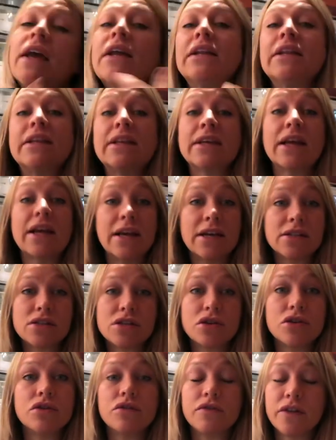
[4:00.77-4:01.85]
I can see it
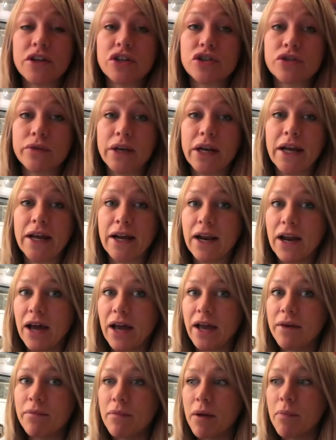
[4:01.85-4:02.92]
too visually.
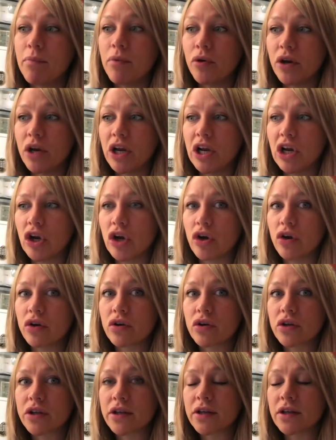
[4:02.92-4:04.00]
Like my body
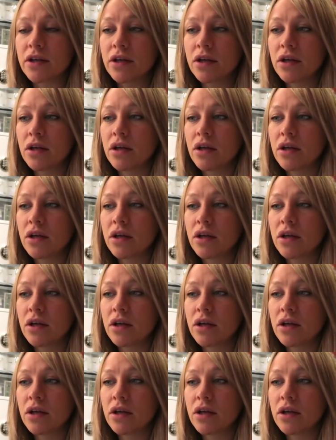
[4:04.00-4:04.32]
looks,